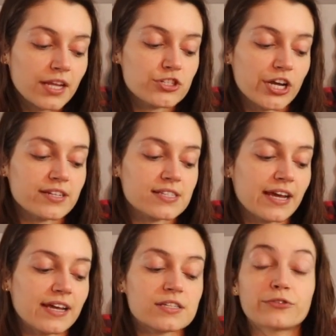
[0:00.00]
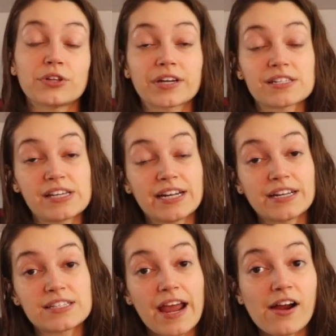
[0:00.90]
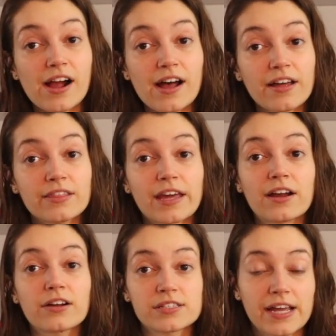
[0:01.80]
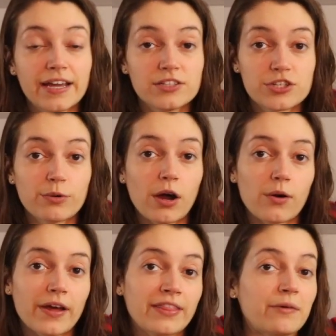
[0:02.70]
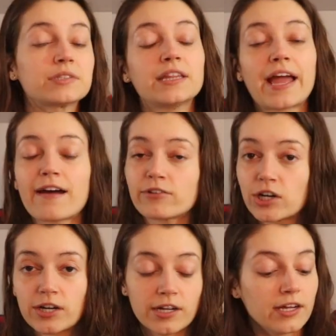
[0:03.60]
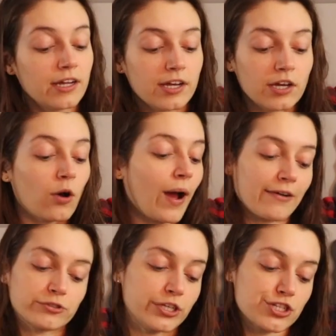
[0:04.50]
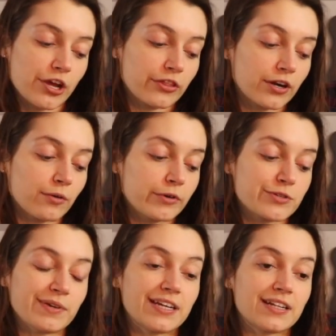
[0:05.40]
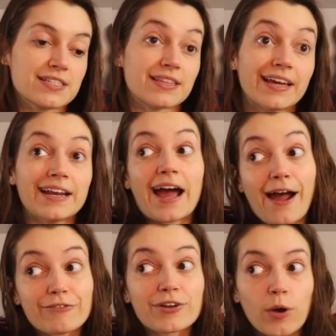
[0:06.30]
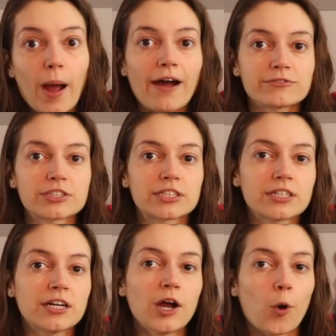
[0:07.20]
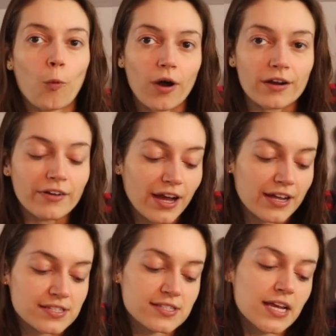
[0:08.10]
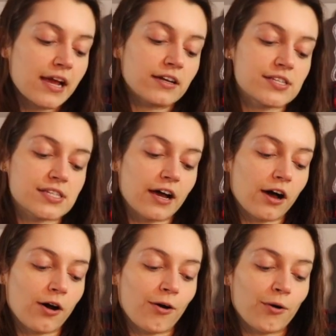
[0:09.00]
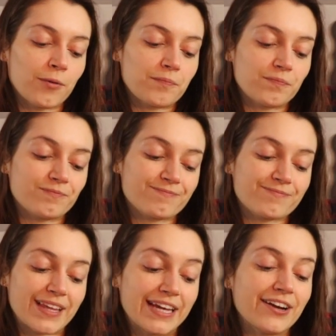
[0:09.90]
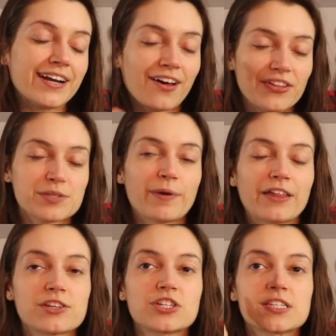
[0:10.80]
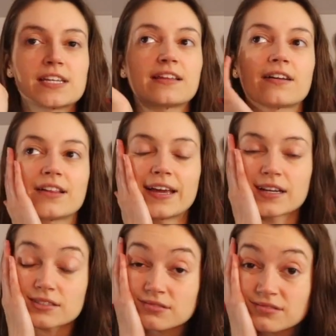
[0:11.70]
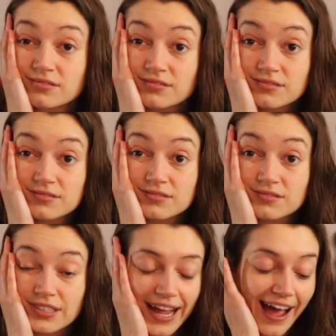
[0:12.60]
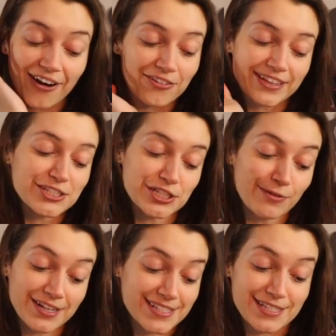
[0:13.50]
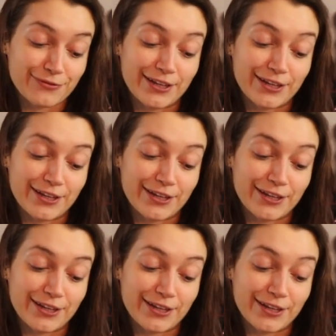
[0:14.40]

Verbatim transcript: Jed says, if you look at Tina and Tara, they are a tight duo and they will never go after each other, which means they'd have to go after one of us. So hearing all this, Beth is just sitting there like, like I don't think she wants this